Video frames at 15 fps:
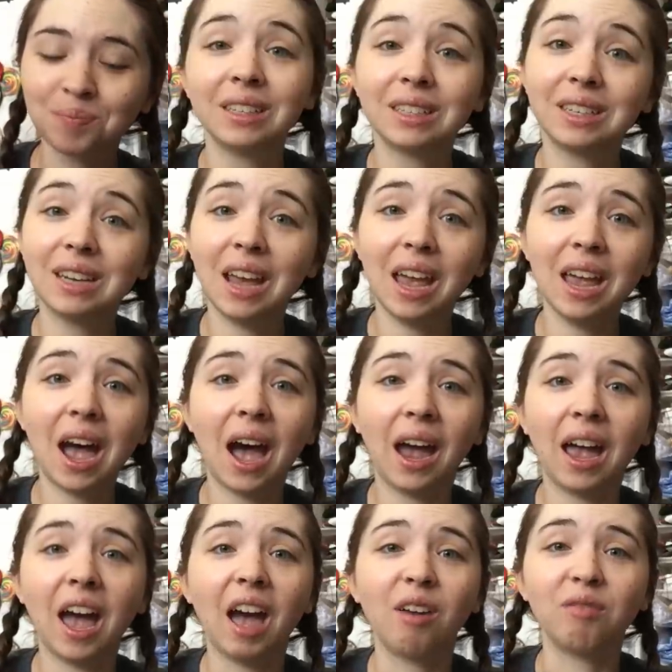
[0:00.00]
Today, I
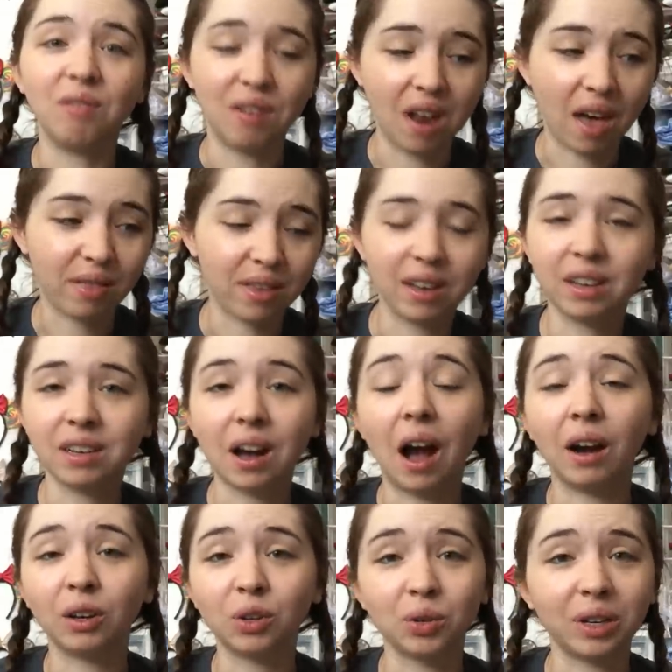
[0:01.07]
have nothing
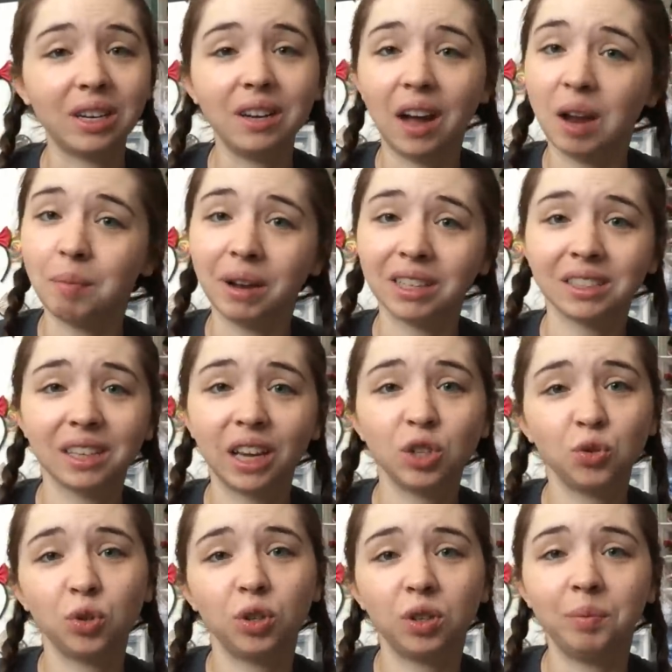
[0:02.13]
concrete on my
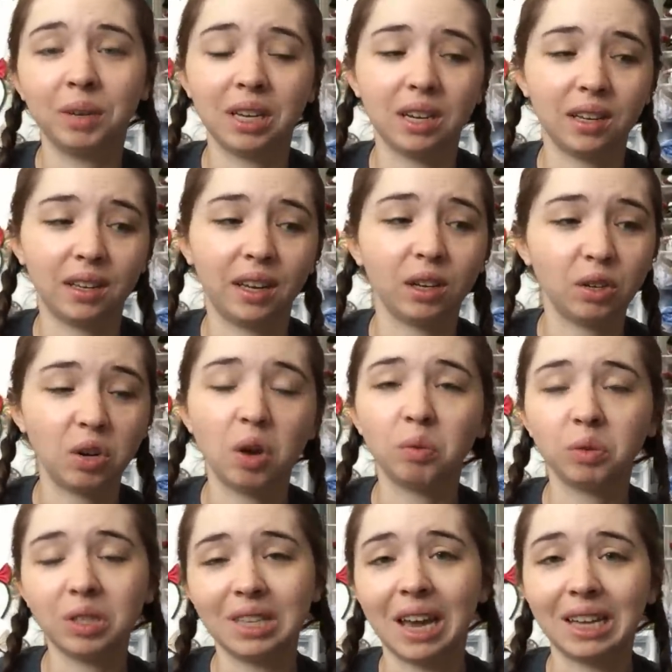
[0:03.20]
schedule, meaning like no
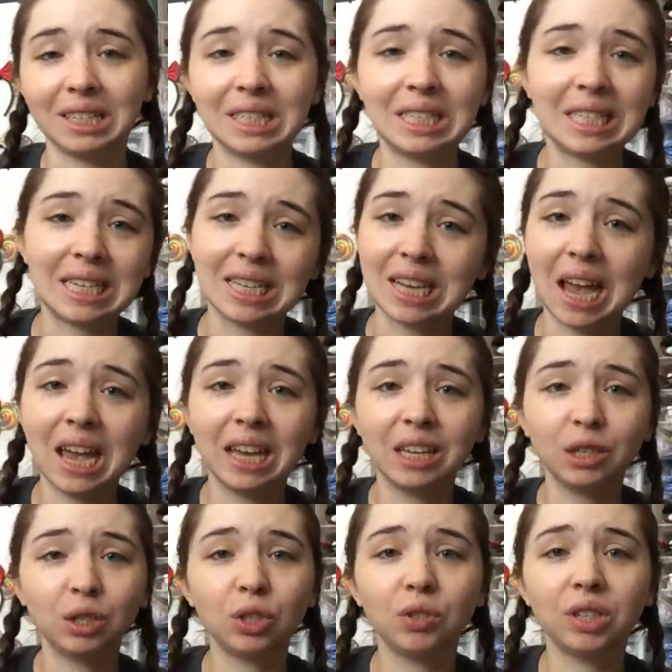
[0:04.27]
set
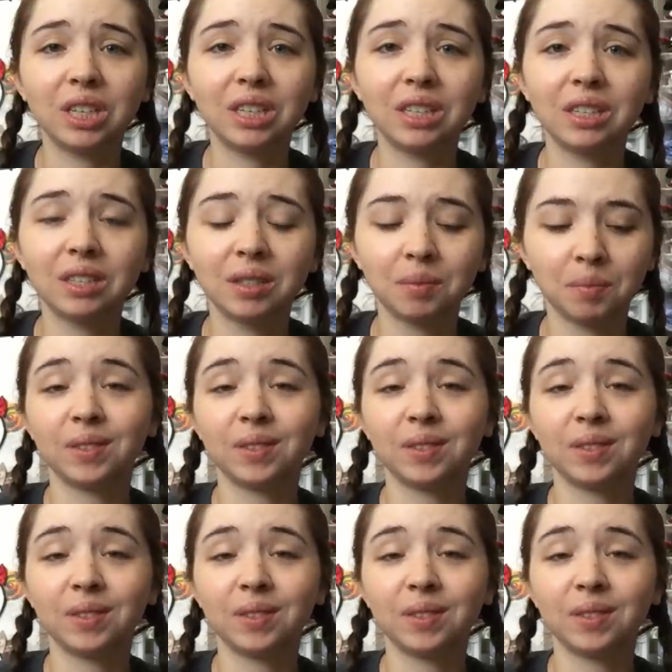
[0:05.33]
TAing duties.